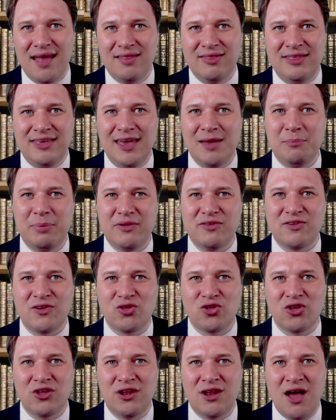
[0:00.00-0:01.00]
The
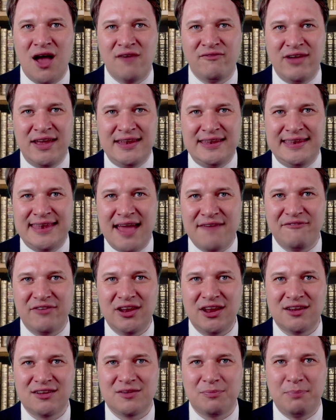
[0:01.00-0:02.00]
imposition of a
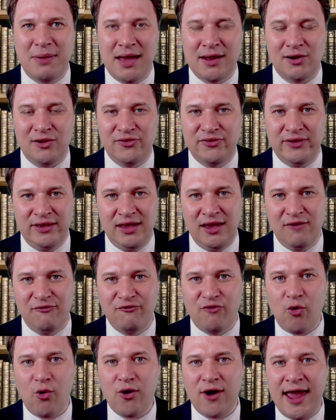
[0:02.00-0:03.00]
definite penalty
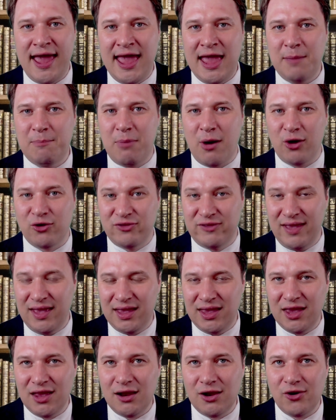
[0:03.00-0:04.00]
for a
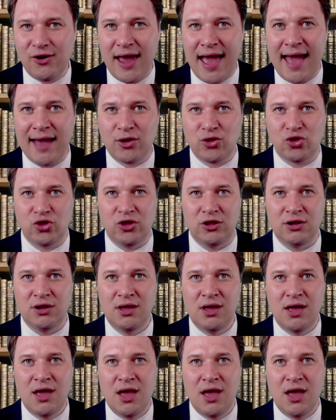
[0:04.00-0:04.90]
particular action